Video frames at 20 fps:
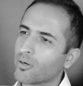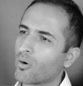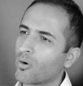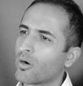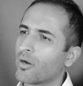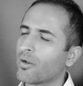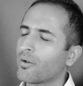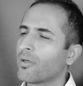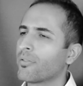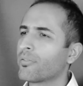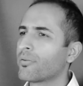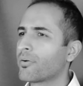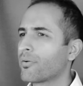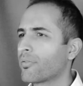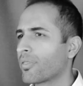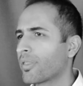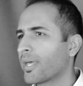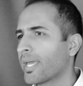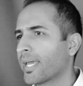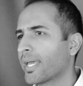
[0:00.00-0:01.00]
or another
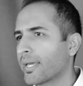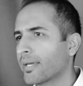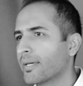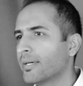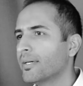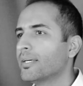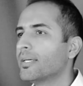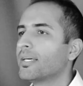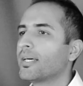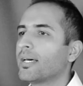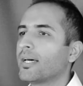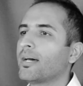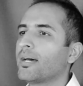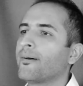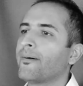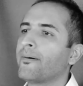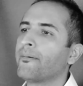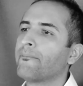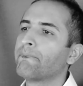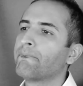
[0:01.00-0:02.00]
thing.
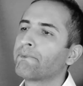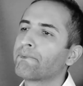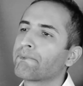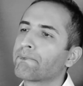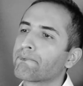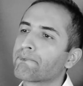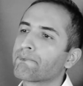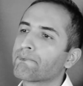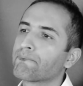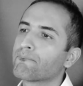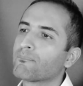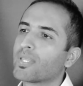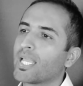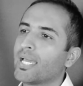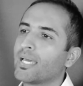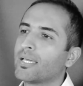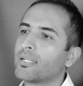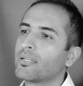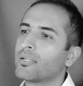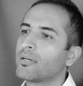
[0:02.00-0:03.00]
And
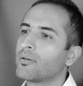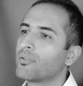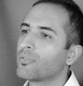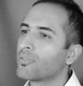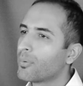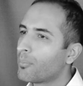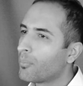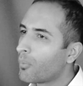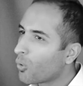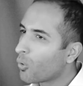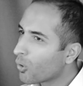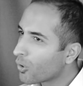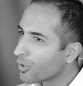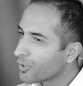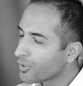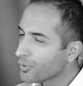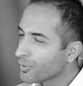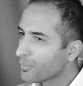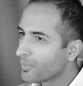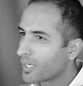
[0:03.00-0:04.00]
the more
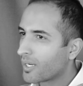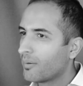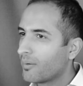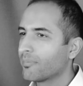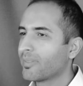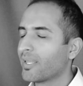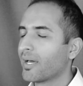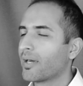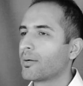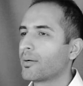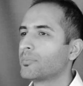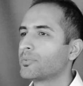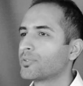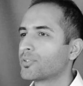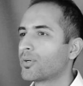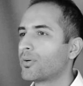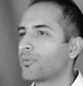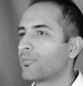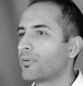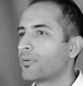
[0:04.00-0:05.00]
you become that
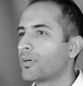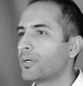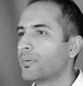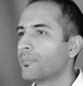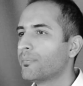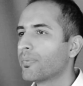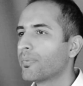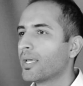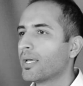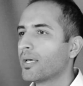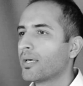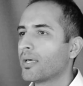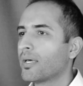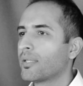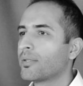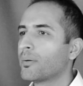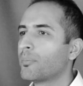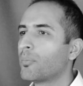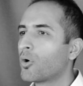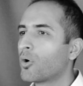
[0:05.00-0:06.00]
observer,
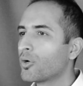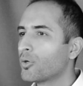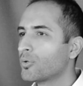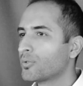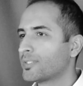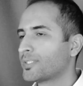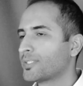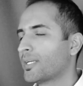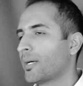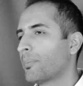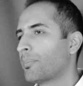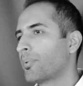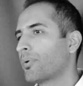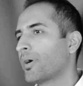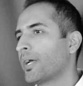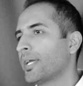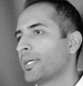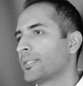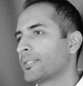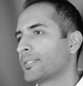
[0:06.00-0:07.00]
the more you
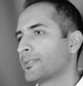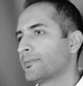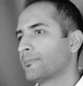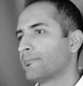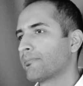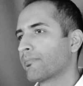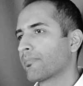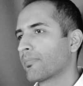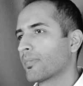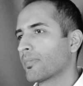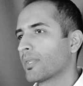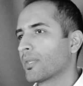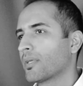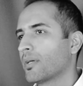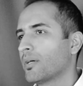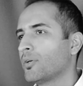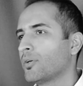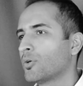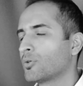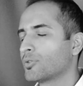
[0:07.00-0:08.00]
separate
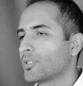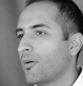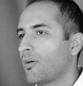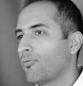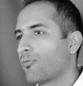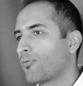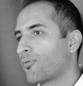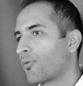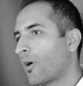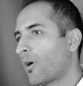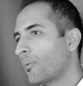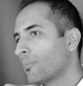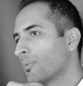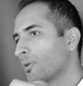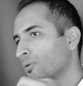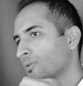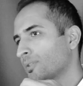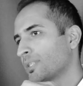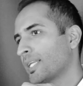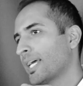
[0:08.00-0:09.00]
yourself from
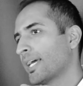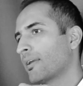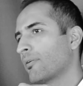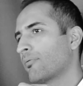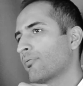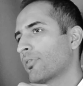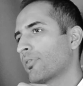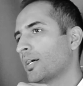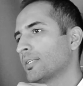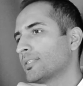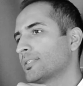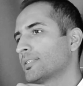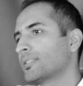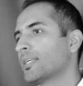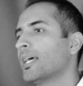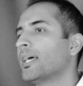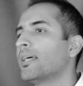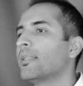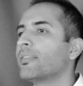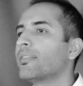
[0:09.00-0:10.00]
those negative thoughts,
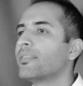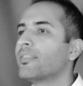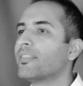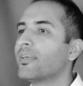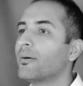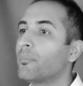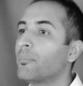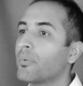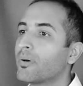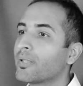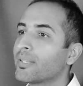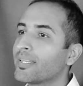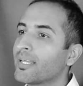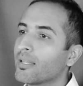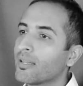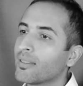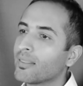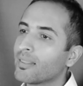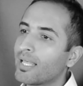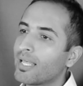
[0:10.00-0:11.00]
the
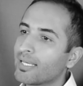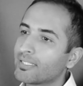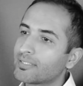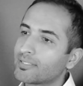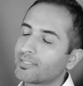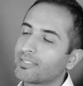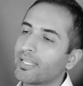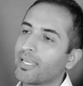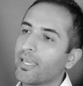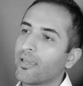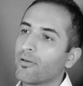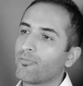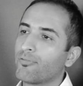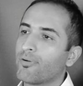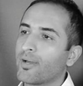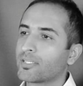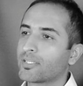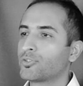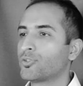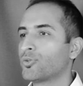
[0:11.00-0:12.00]
less they
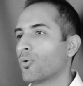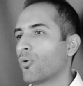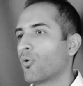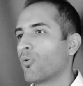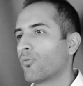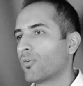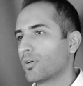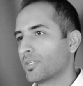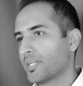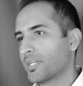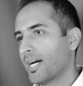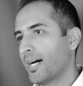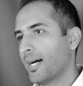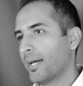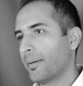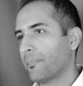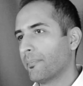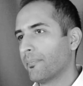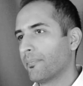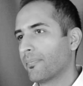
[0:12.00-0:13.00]
affect you over time.